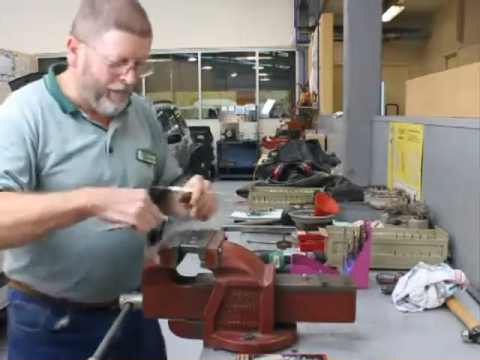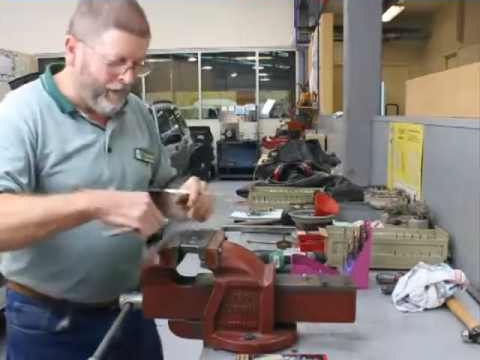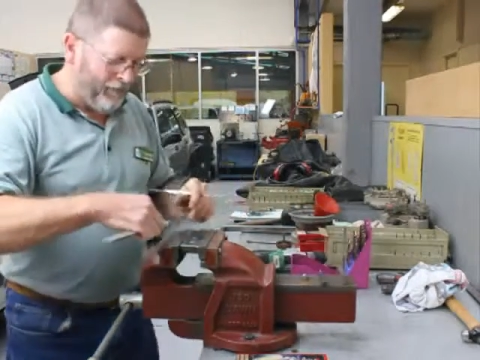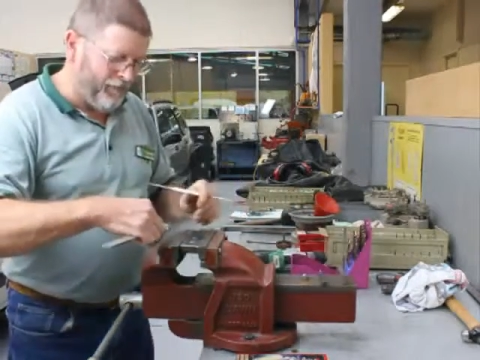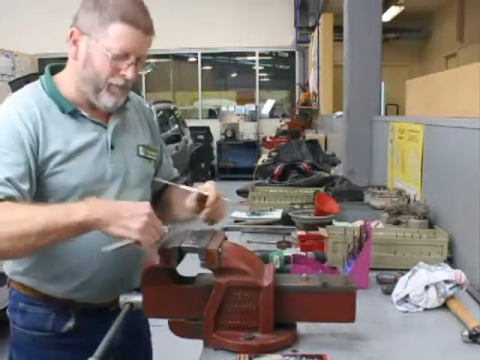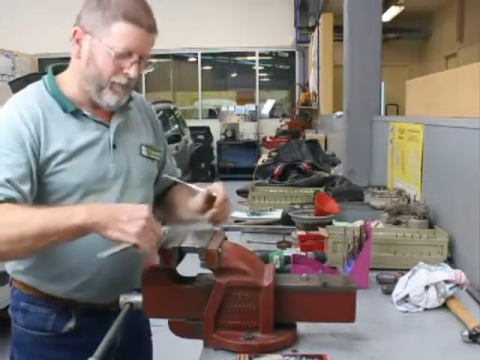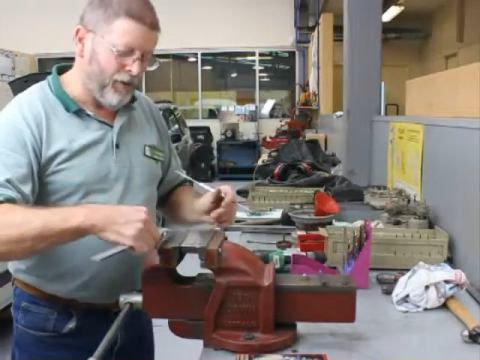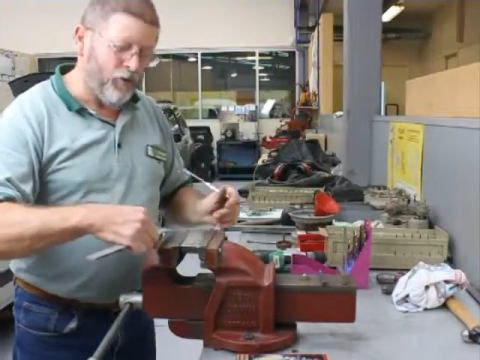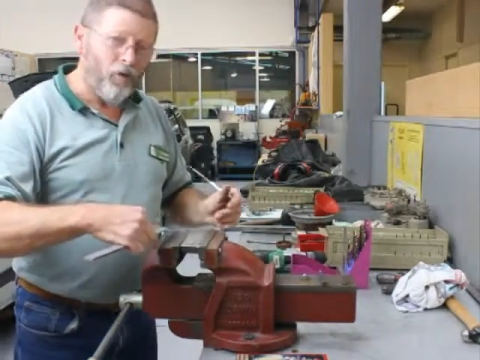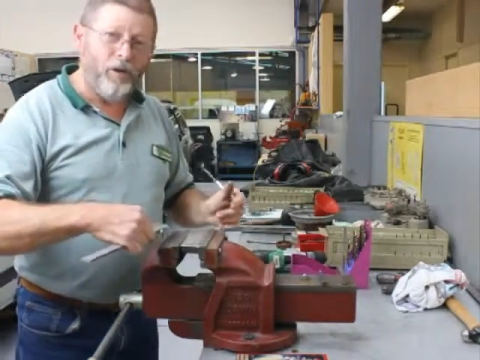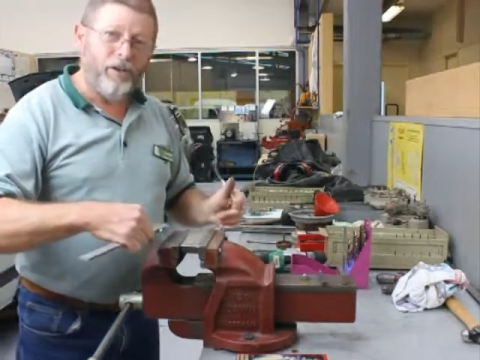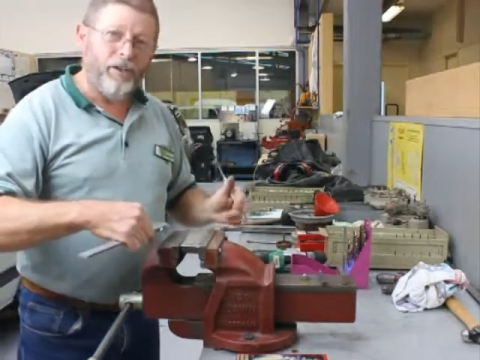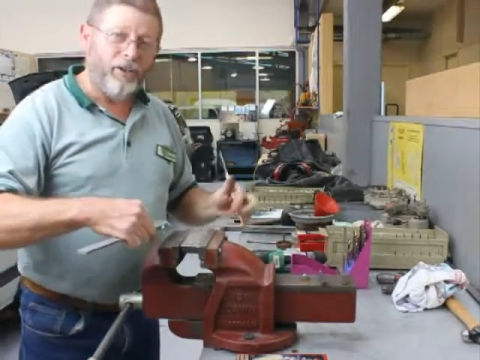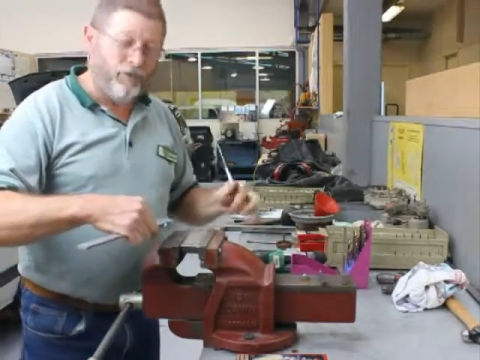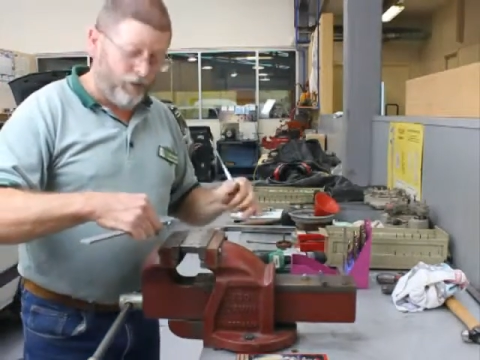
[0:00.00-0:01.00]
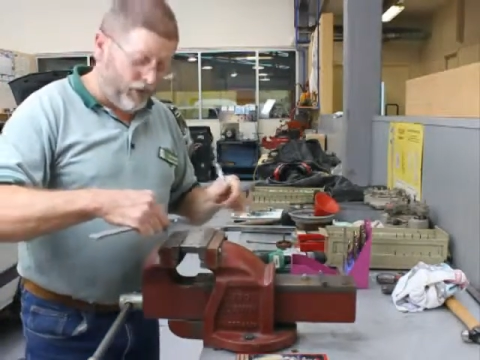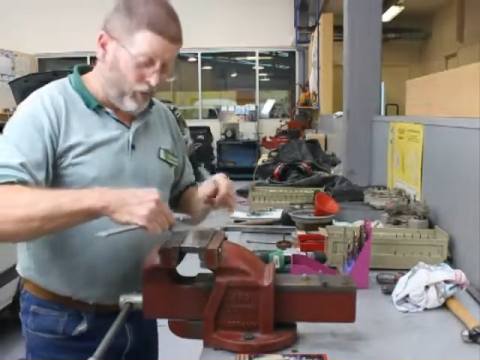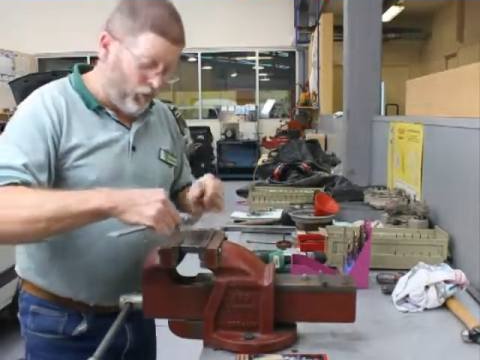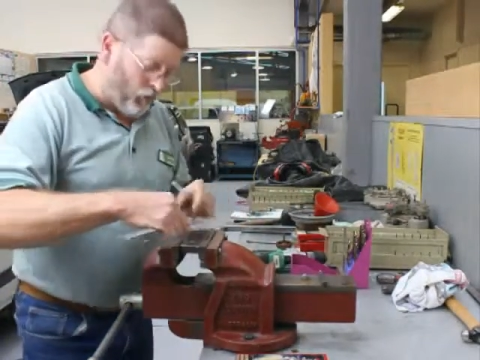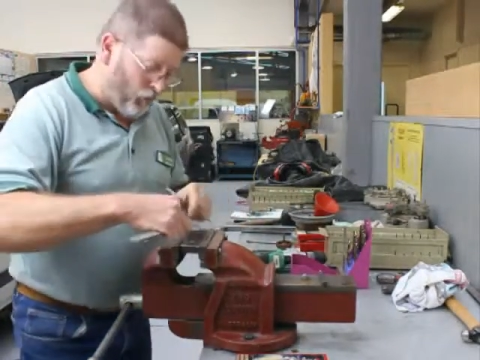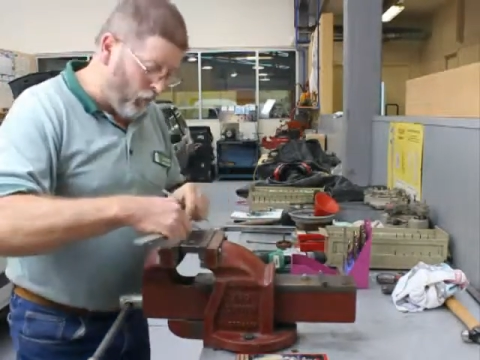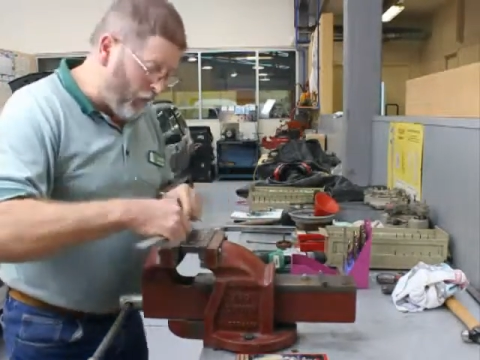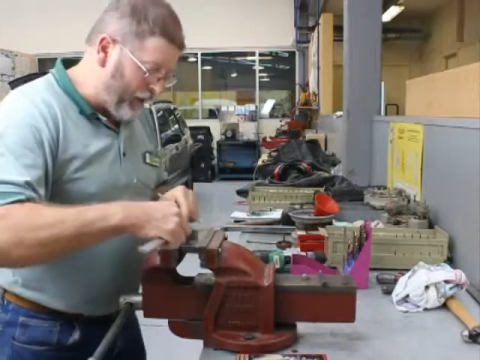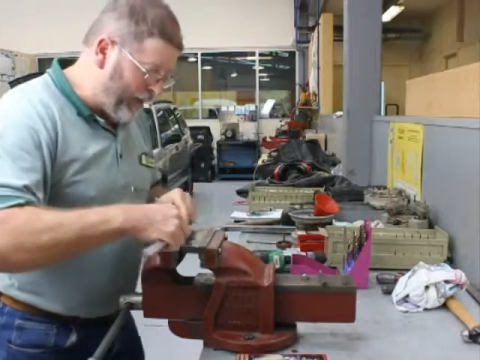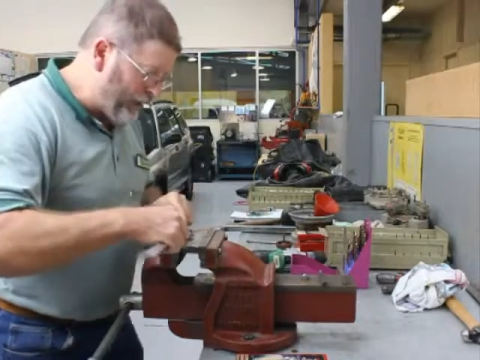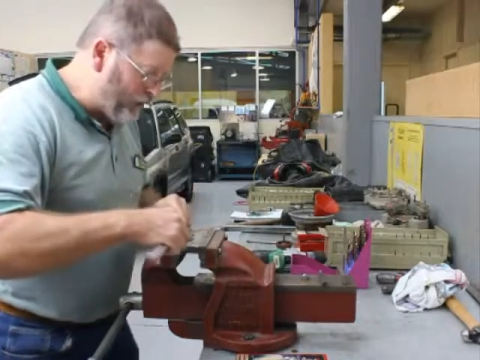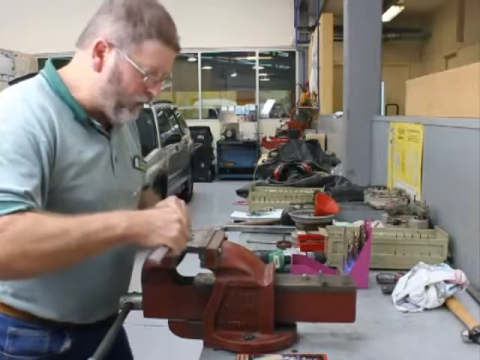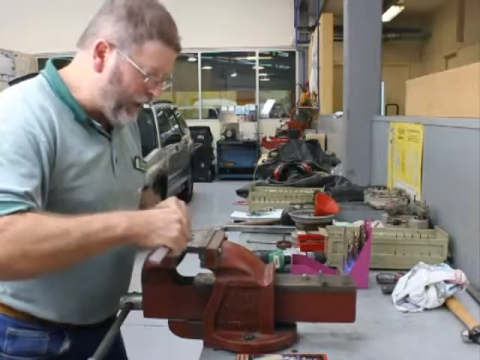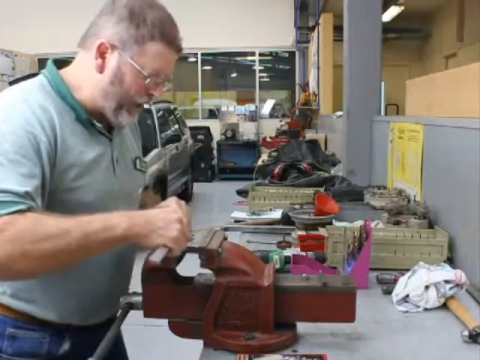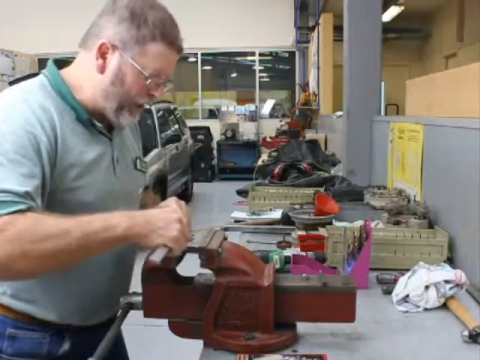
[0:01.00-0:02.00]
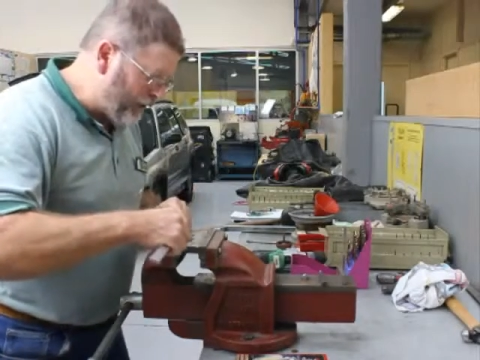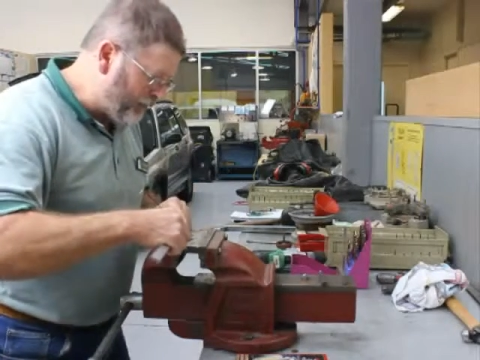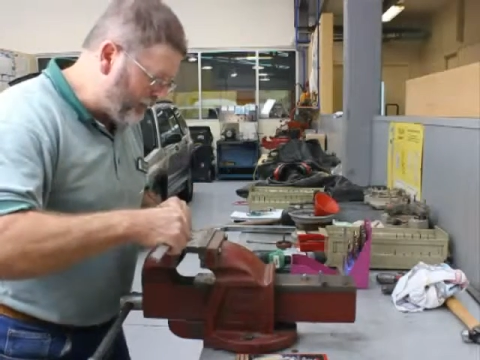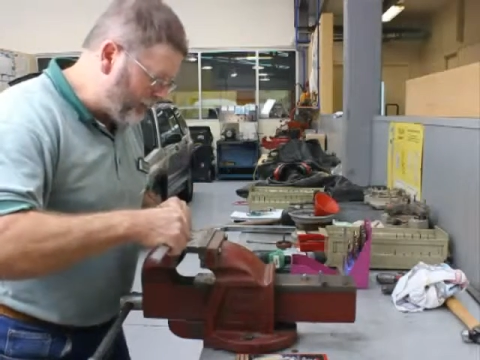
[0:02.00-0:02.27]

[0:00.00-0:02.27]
at it from a 90 degrees or a right angle again, the